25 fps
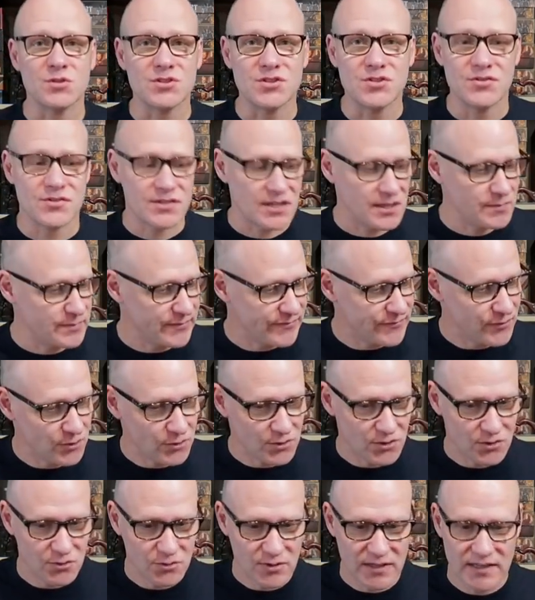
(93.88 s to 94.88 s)
what you see
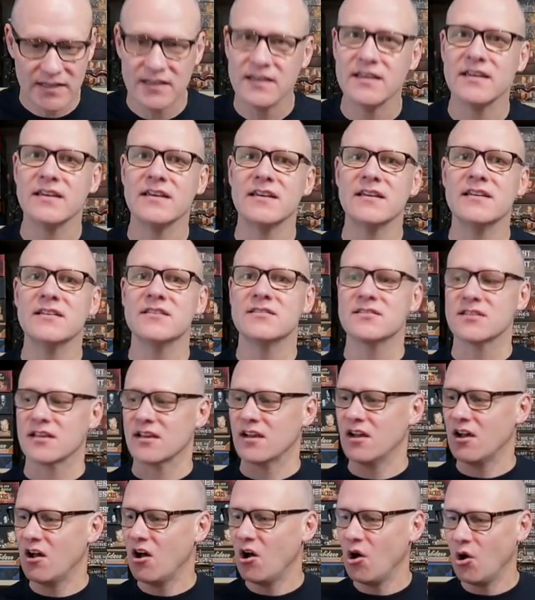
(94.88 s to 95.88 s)
before you here is
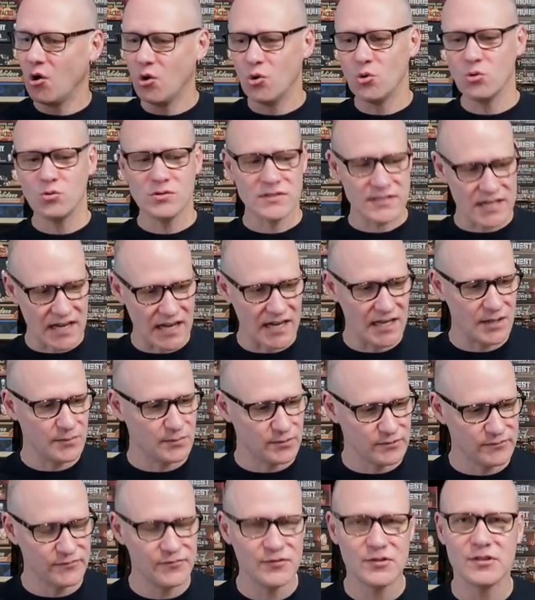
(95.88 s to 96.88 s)
a whole
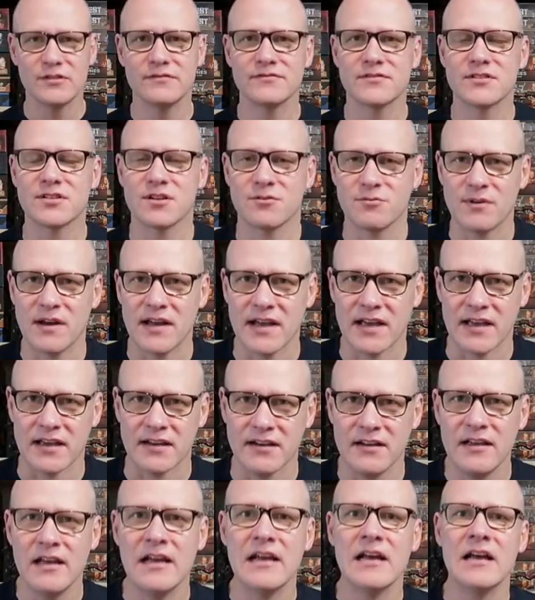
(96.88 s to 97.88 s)
table full of
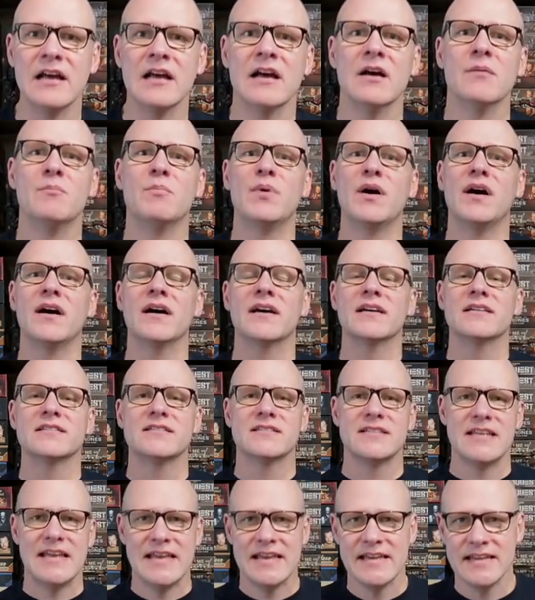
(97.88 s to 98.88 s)
terrain by
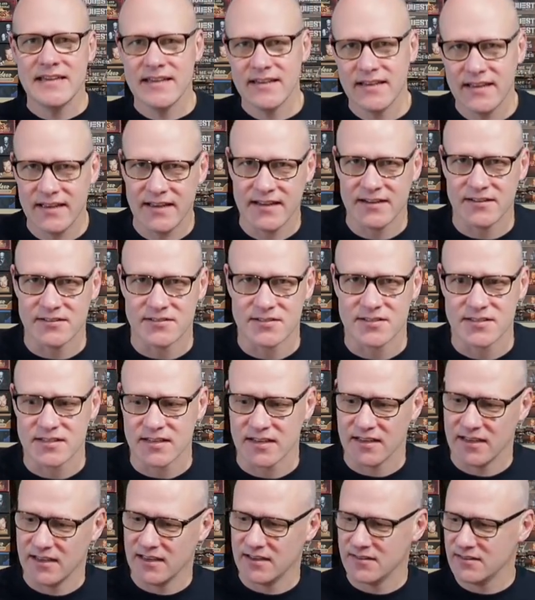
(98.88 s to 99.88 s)

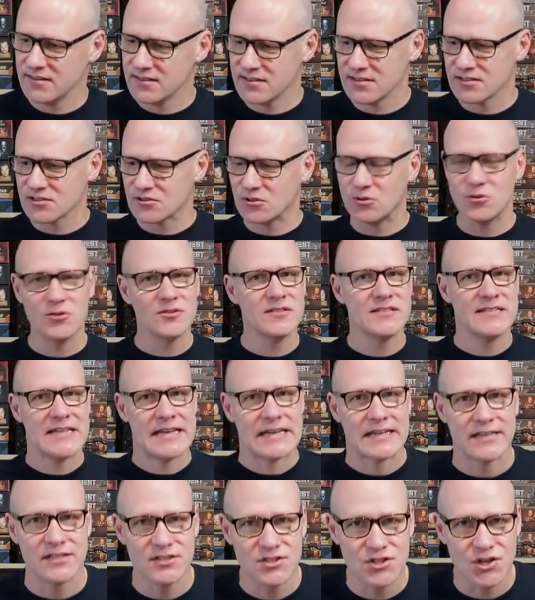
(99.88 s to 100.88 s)
Tinkerhouse, and this is called
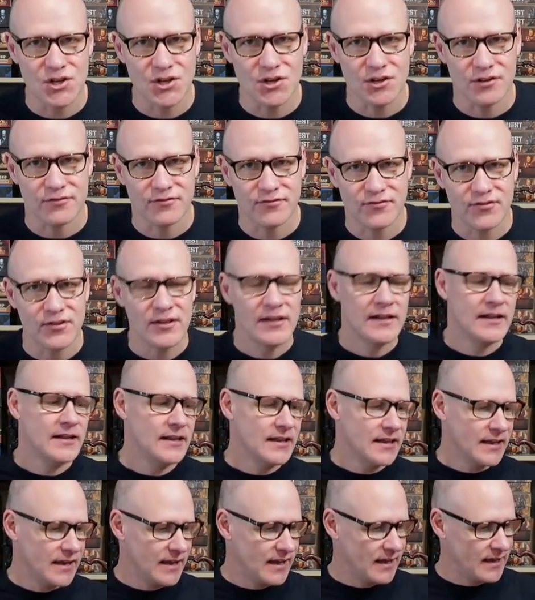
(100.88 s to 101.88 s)
Tinkerturf.
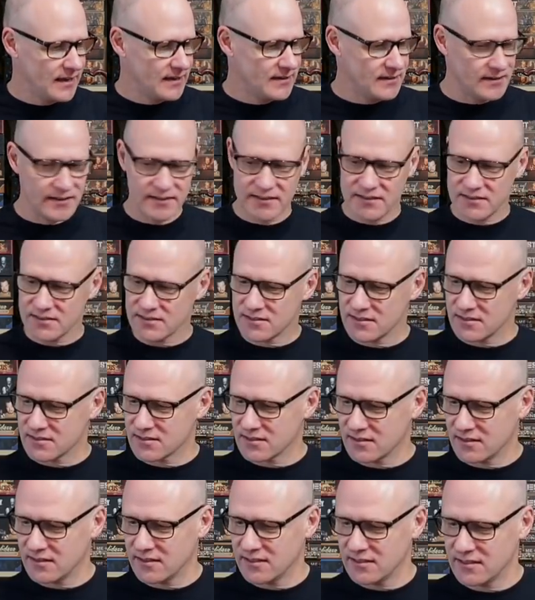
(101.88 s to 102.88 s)
And it is
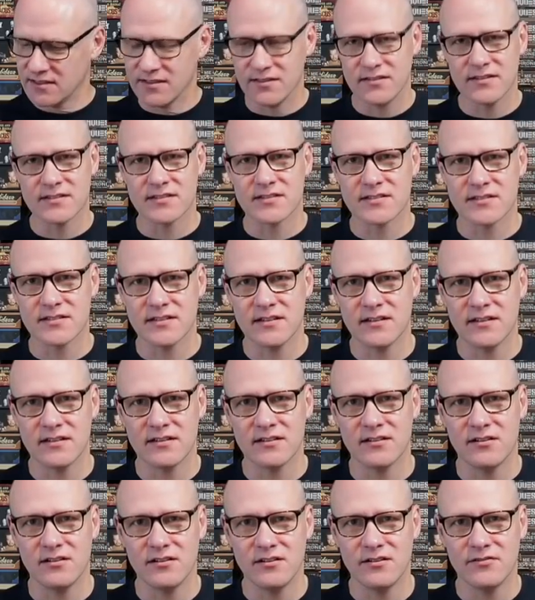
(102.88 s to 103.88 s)
designed in the
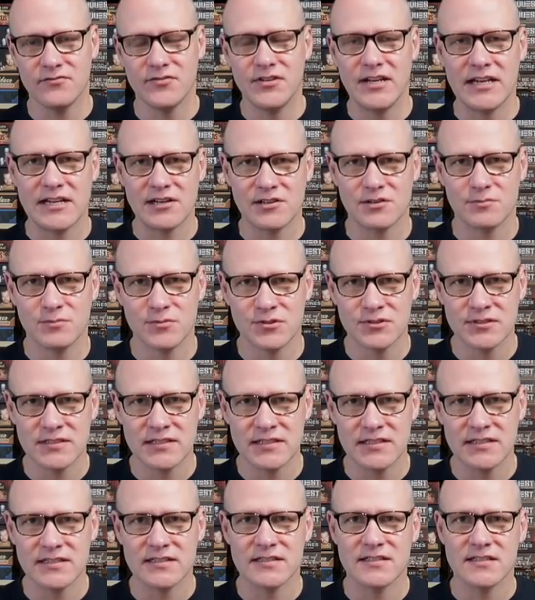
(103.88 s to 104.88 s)
style of
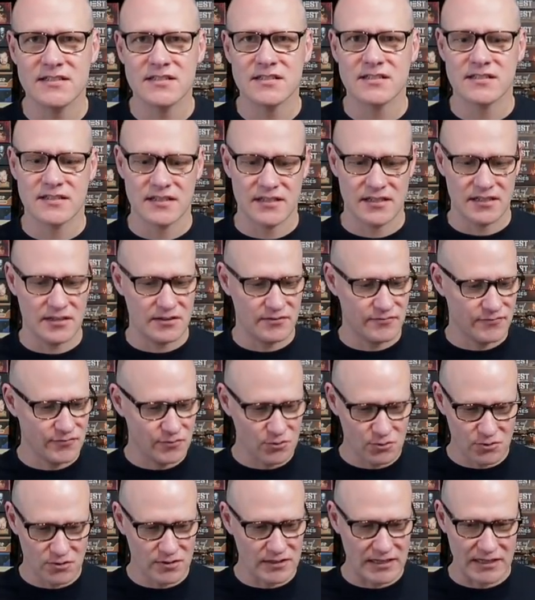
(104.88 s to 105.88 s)
Necromunda. It's
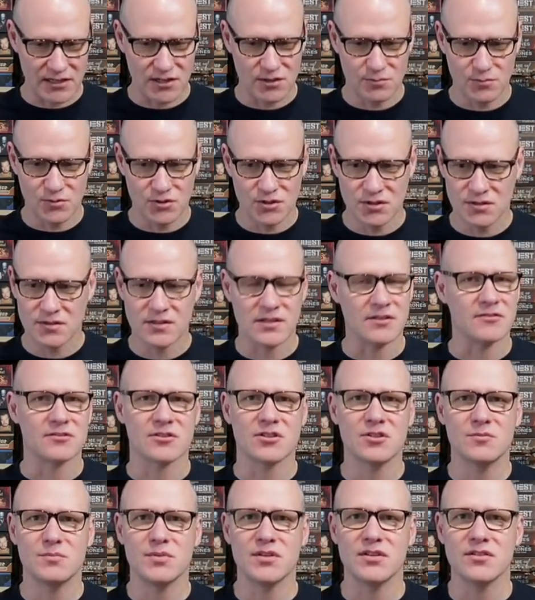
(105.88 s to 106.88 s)
for Necromunda, though it
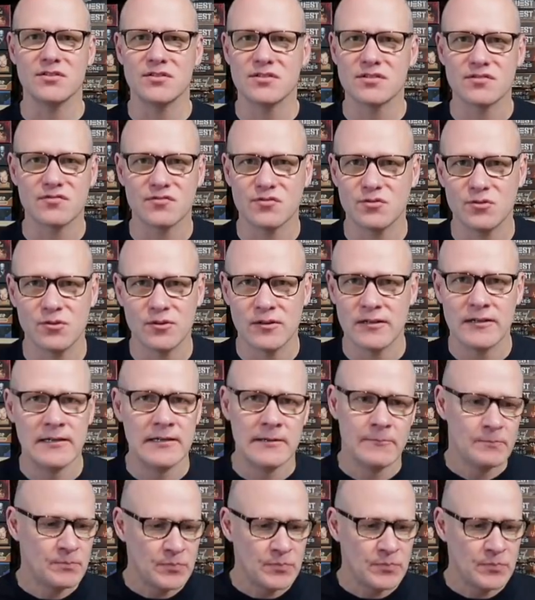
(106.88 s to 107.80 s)
could be used for